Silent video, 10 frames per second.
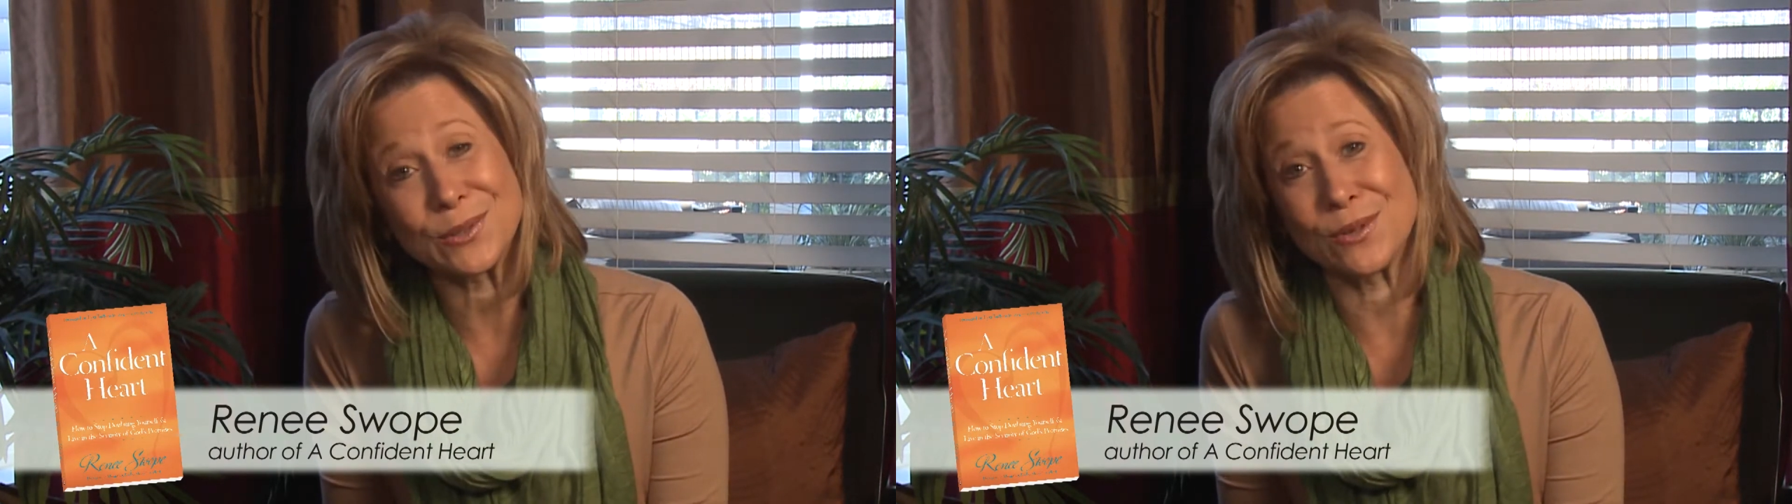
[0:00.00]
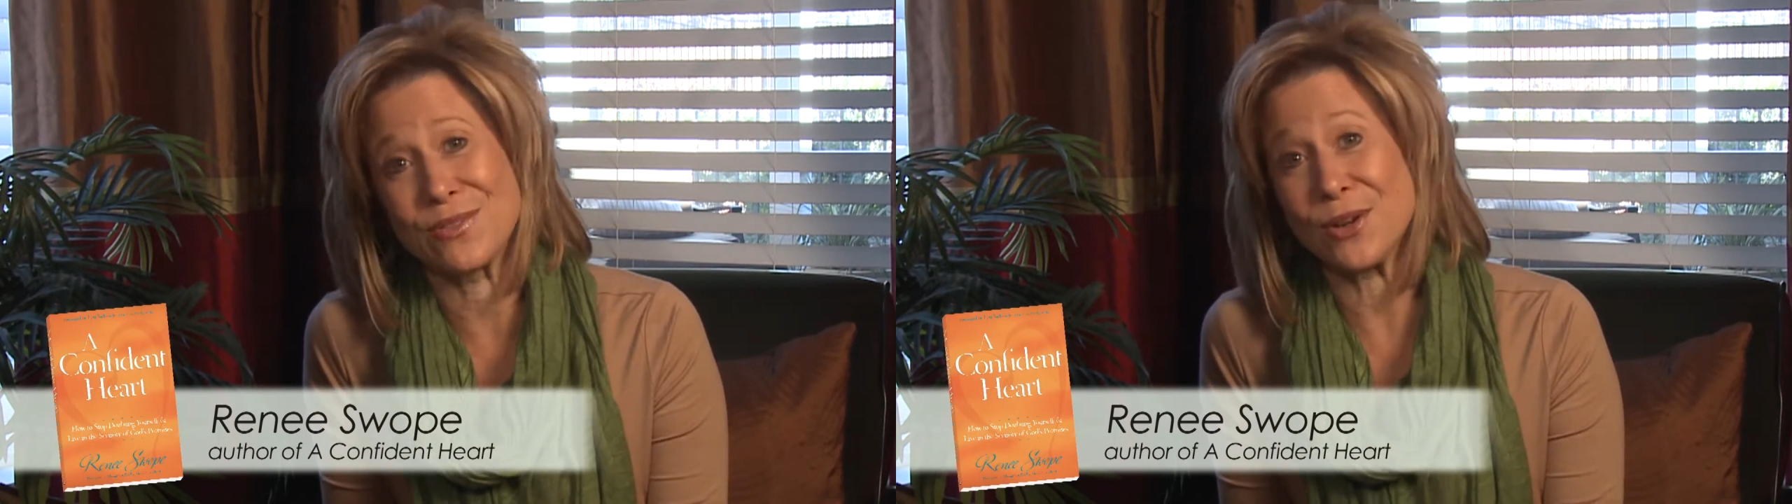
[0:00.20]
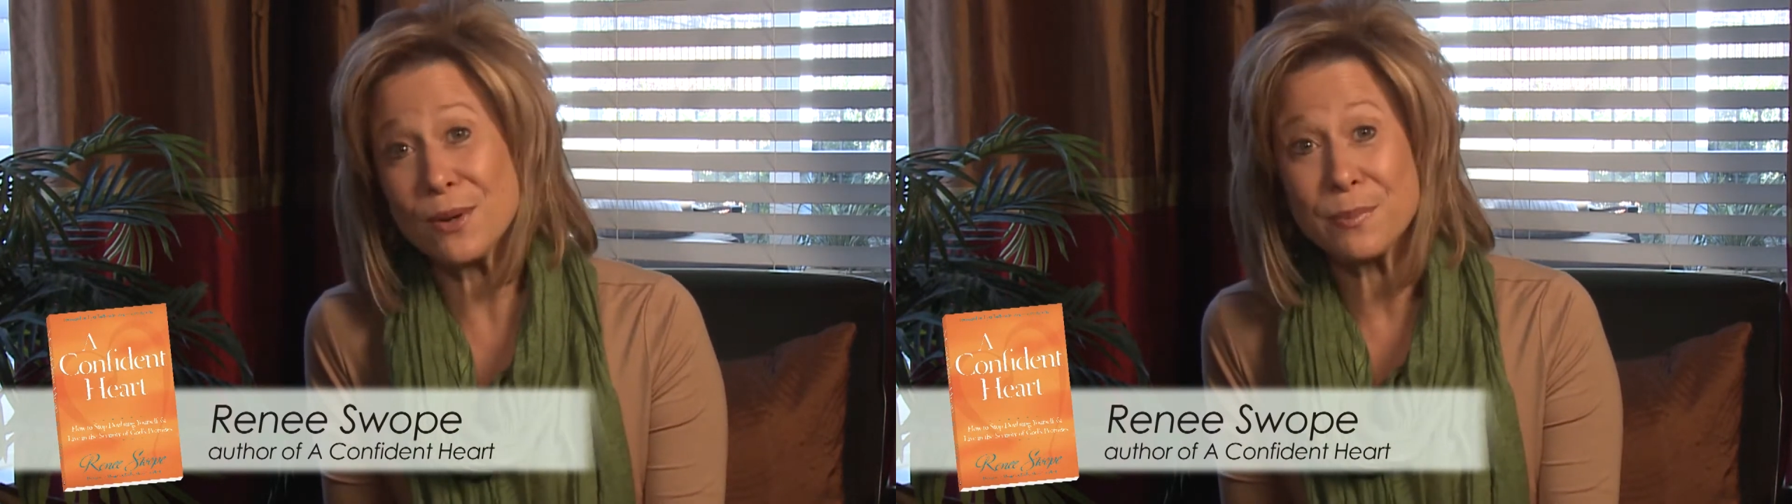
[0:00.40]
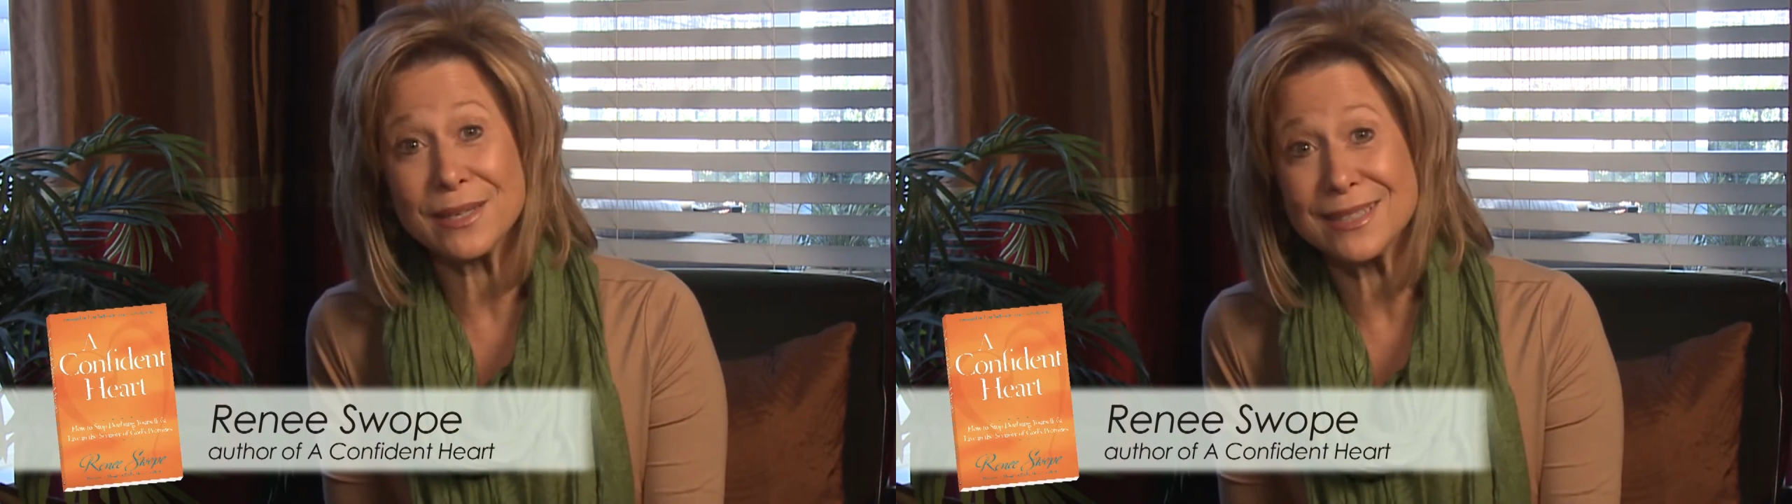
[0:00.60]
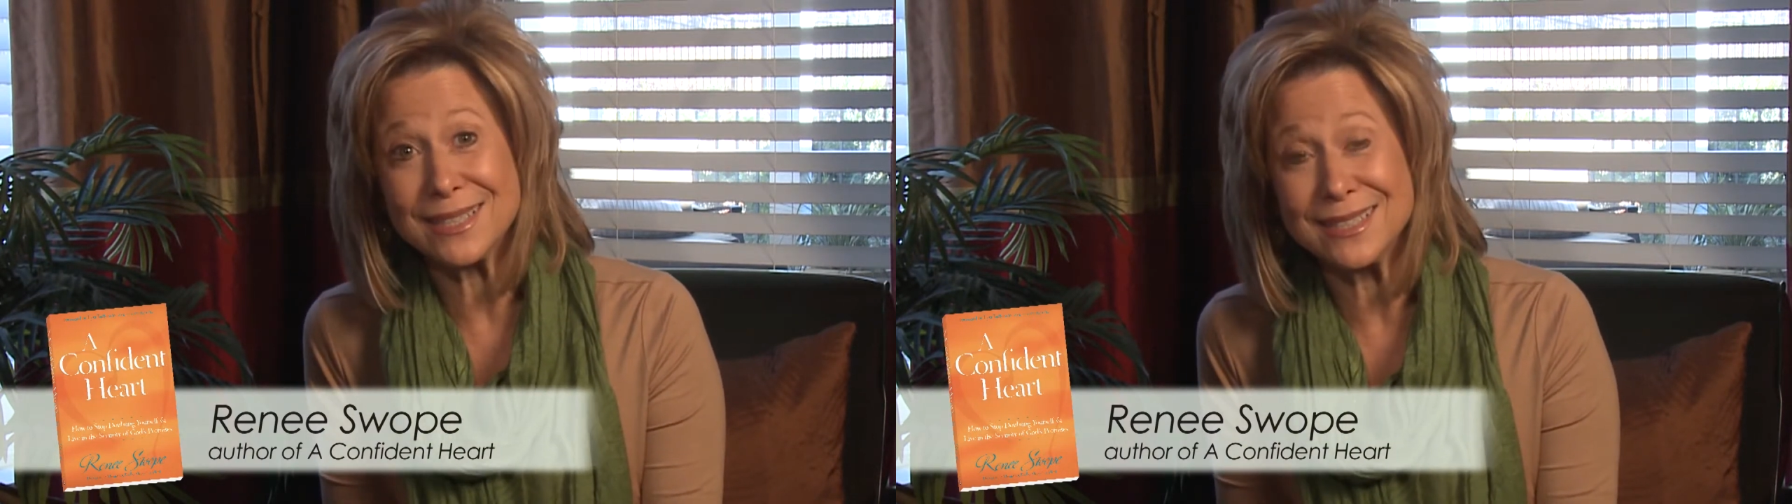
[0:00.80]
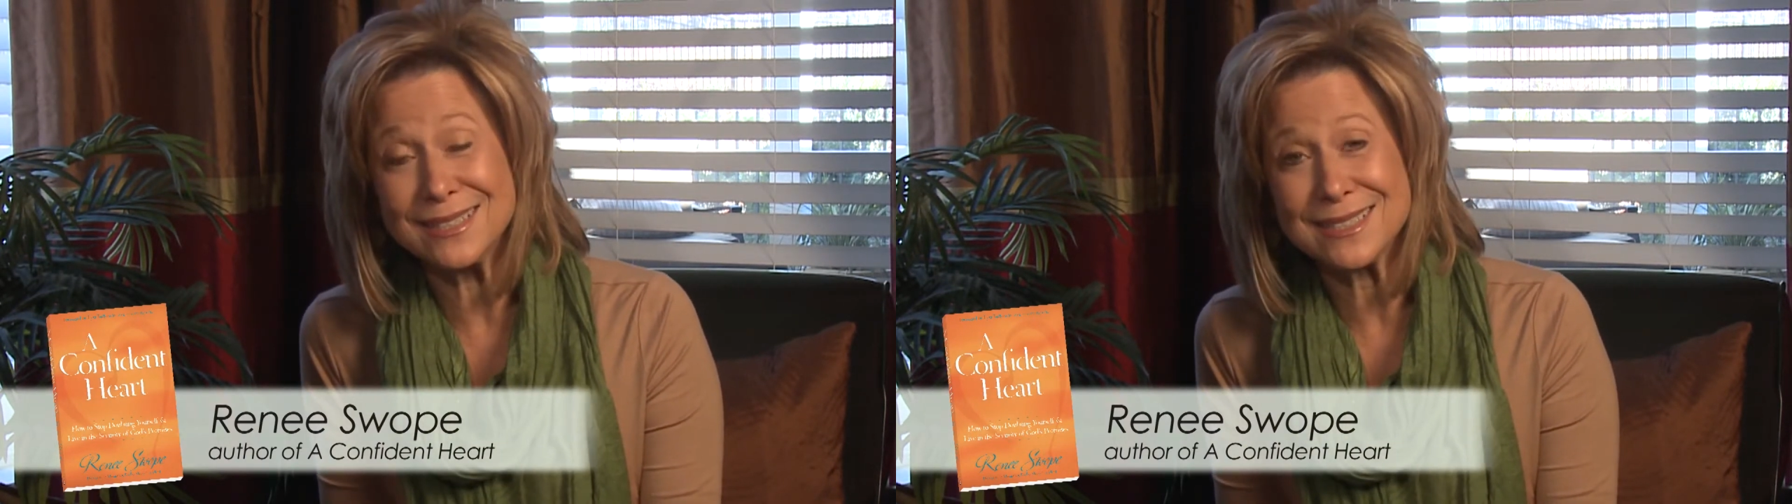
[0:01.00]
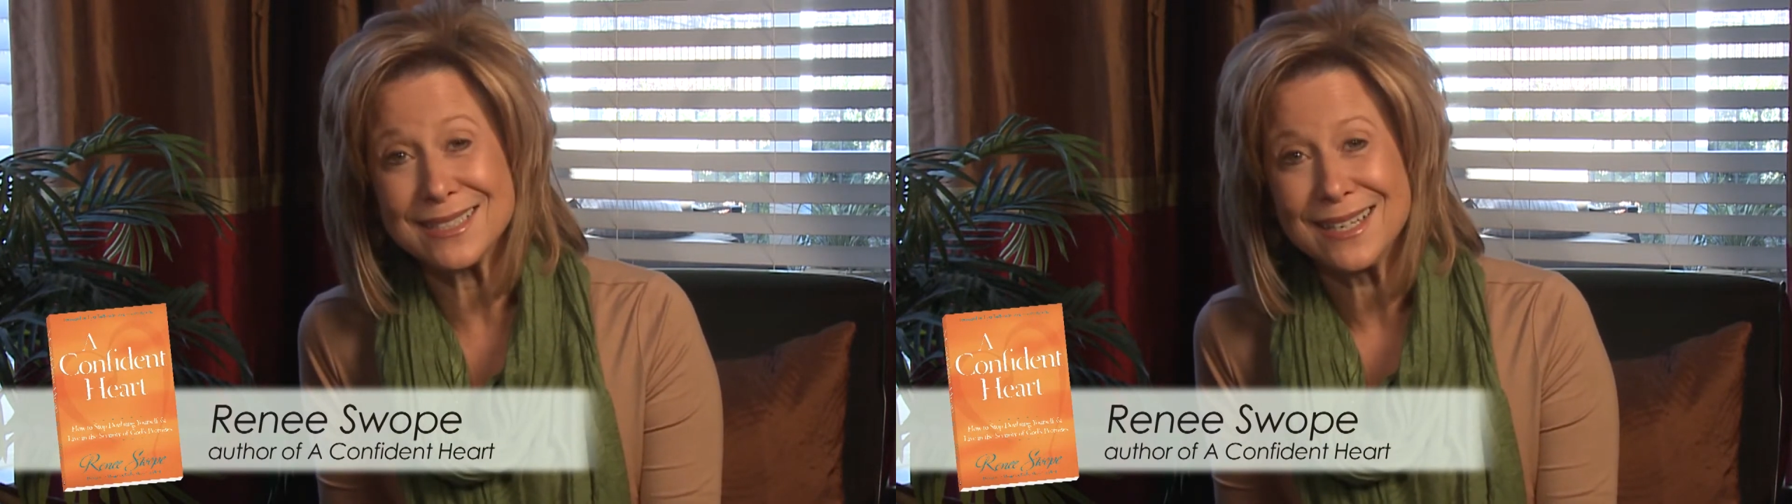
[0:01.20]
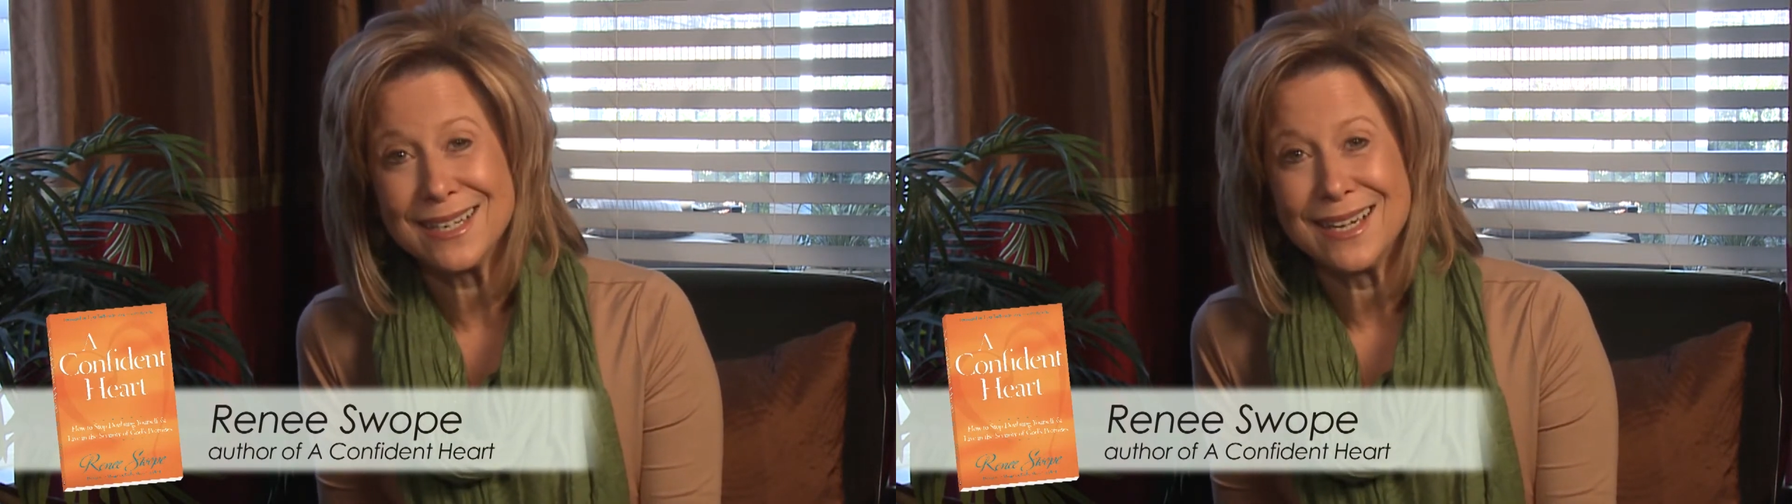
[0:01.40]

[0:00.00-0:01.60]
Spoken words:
or their abilities.